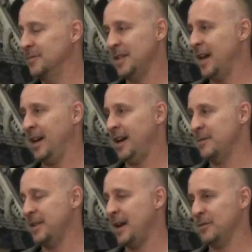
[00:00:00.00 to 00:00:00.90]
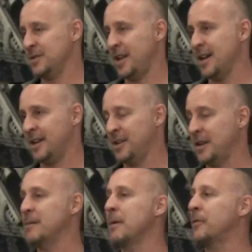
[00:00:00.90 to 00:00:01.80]
Yeah, that was like, because
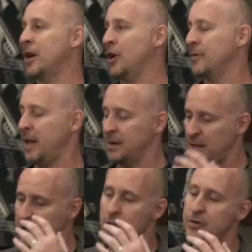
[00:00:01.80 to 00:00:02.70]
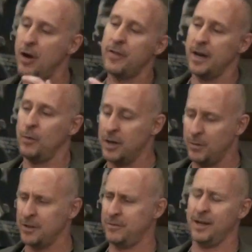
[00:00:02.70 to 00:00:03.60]
I remember I heard that, I was like, oh no, then I wanted
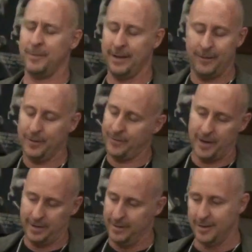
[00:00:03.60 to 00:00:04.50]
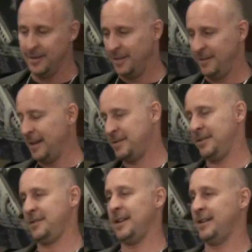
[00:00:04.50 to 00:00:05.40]
to watch Raid. I'm like, oh, we're fine. That's
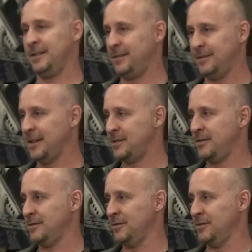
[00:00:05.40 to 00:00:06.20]
just like, that's.